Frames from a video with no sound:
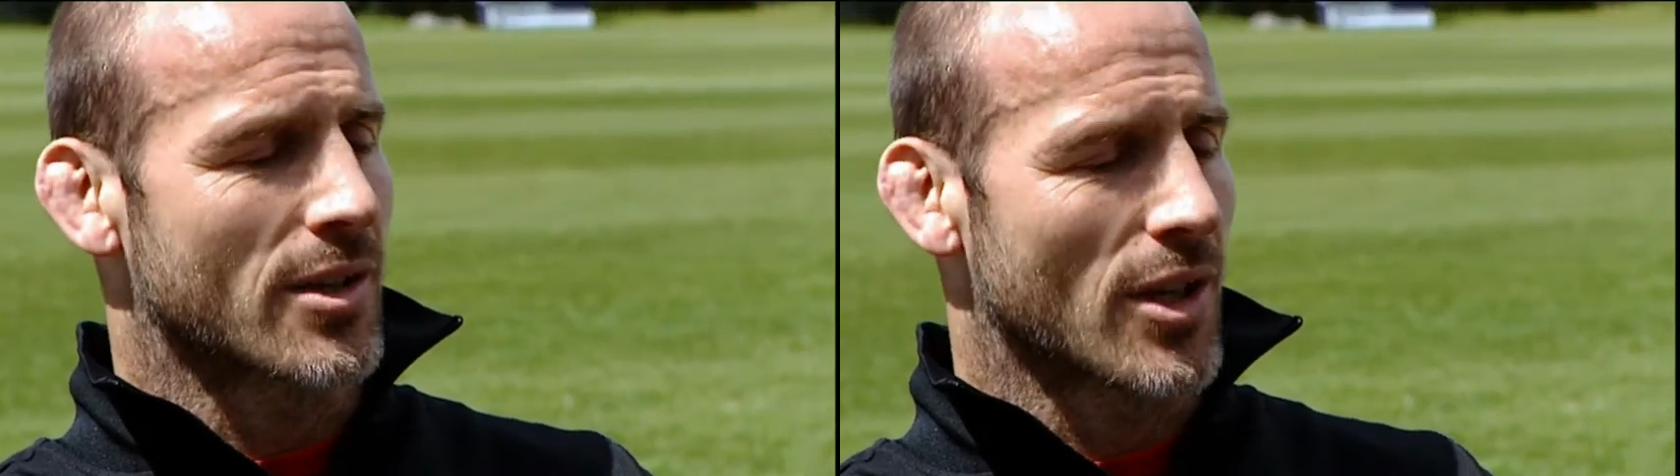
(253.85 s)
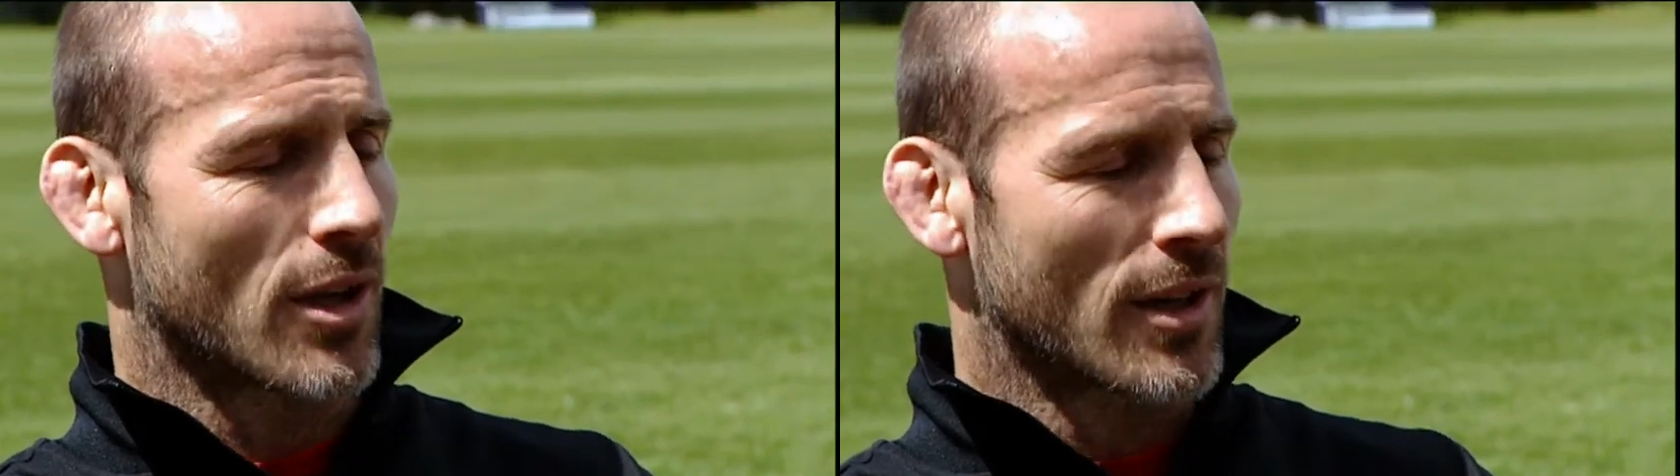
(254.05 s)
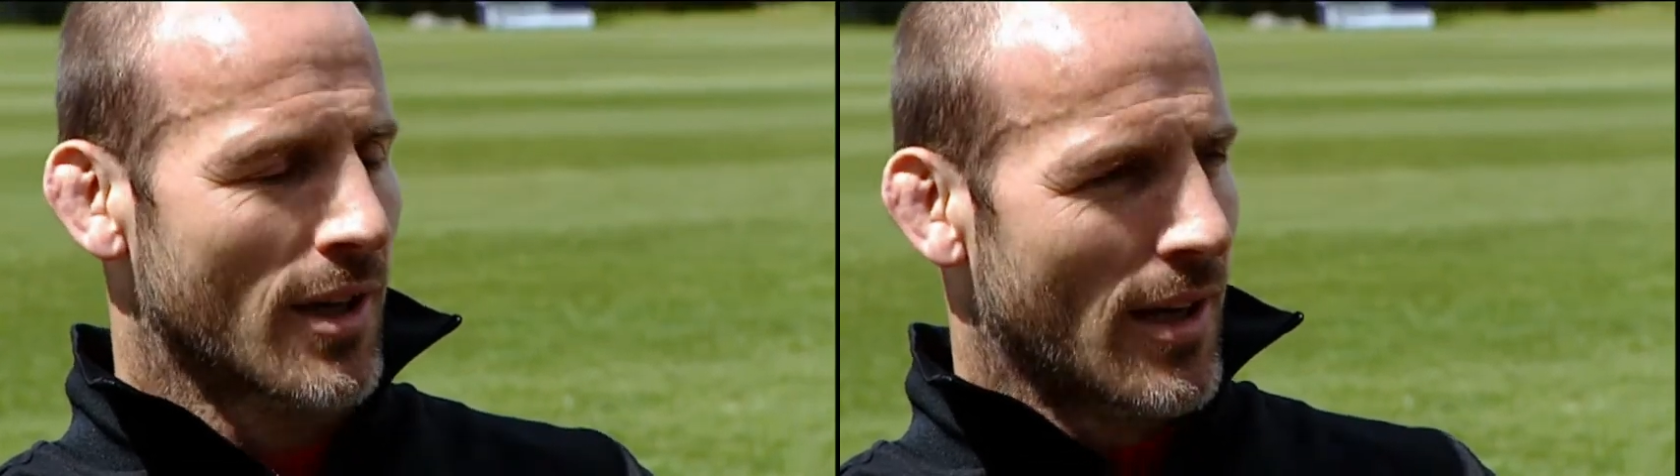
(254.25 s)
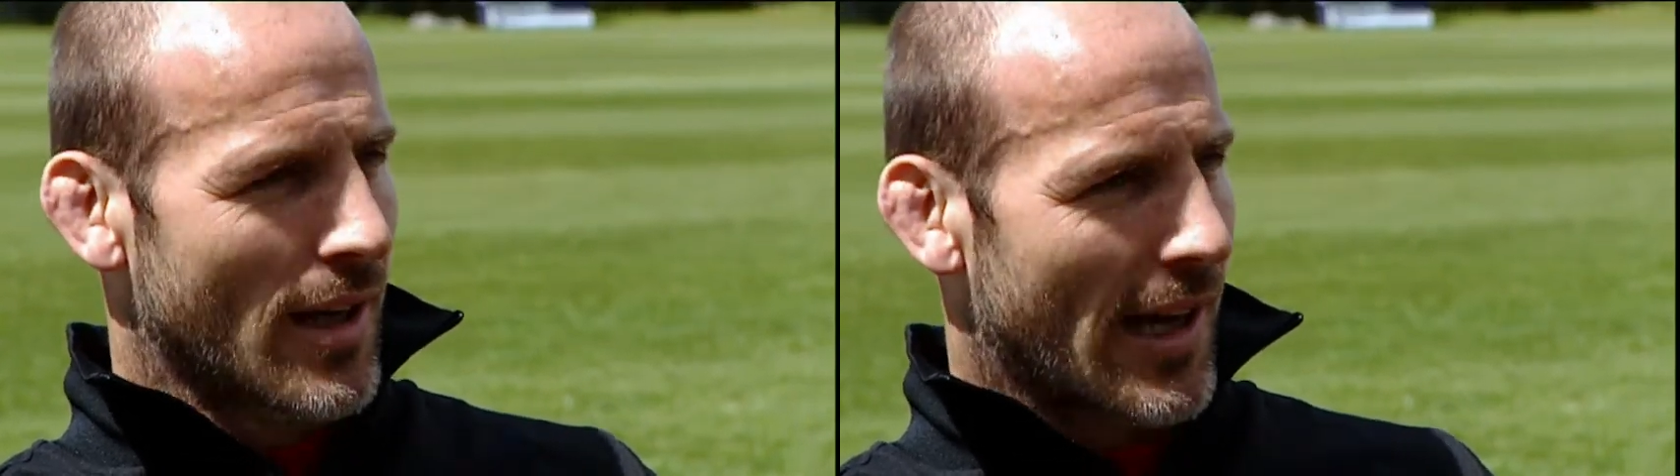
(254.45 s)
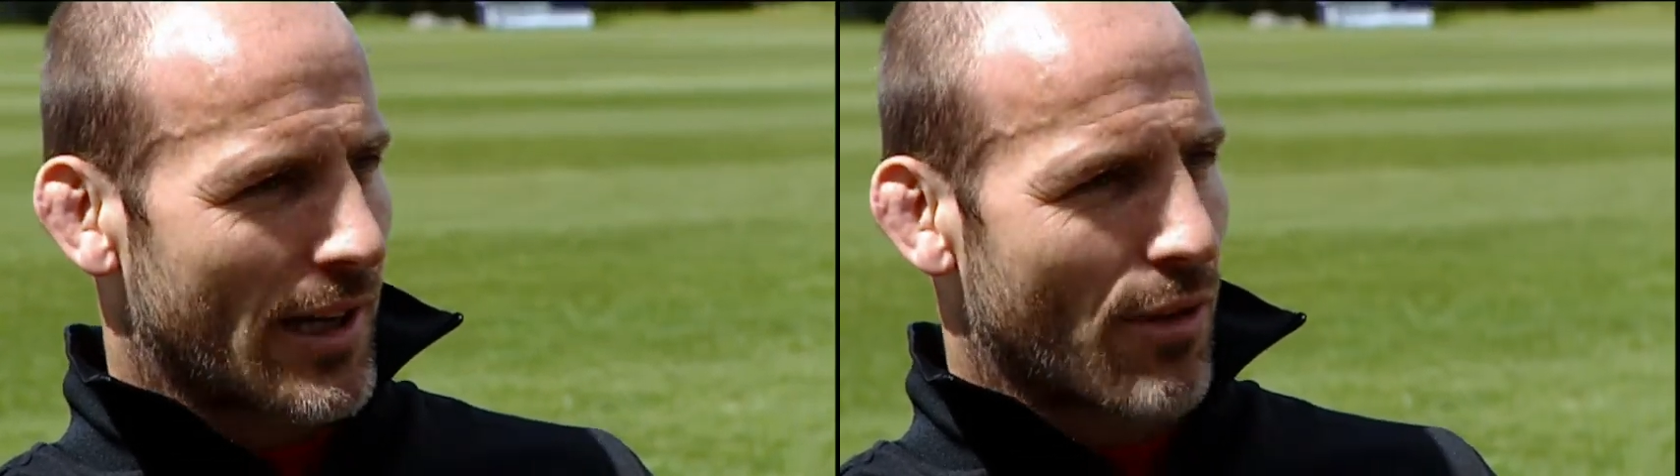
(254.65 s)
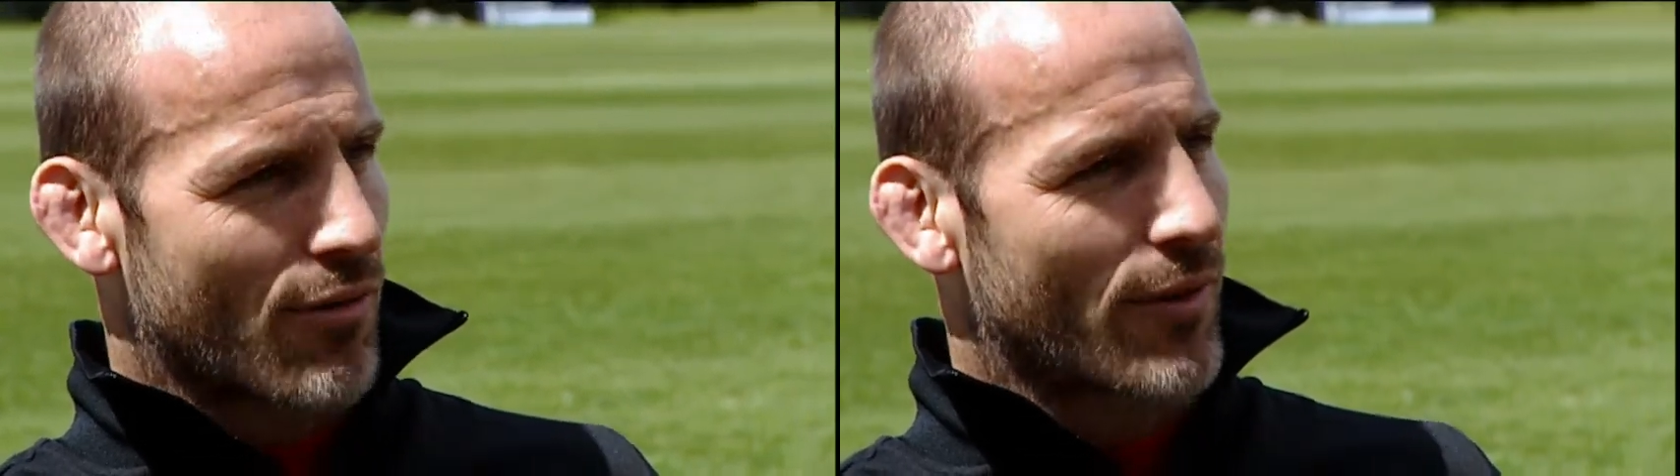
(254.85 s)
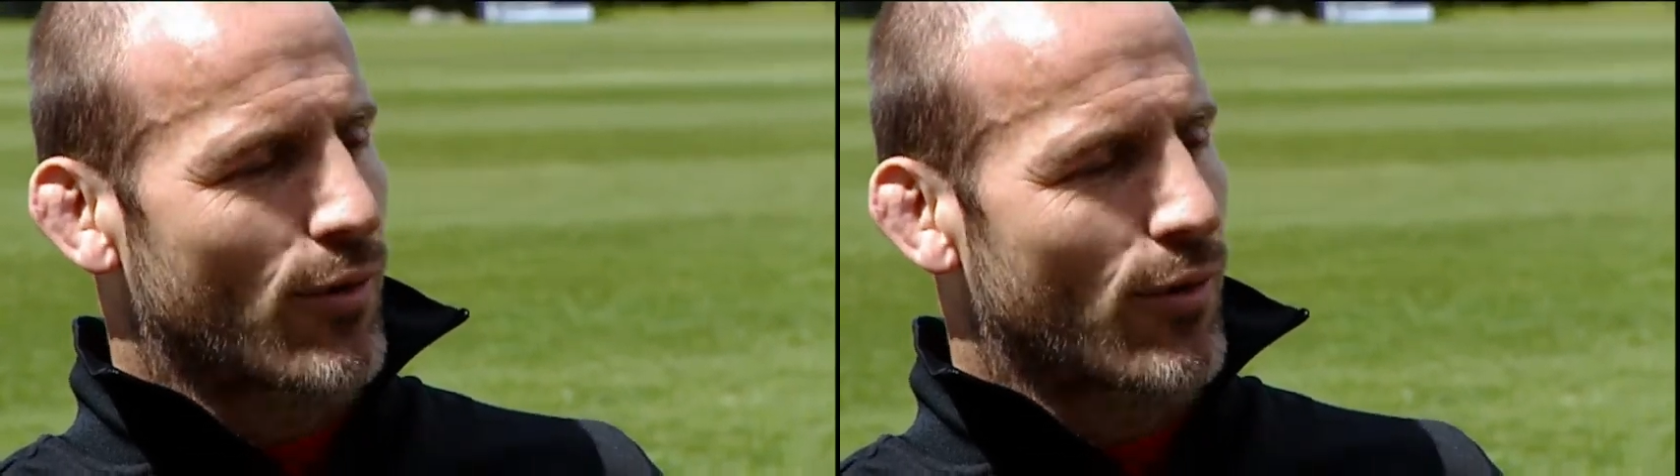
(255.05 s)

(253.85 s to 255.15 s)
So I had a three,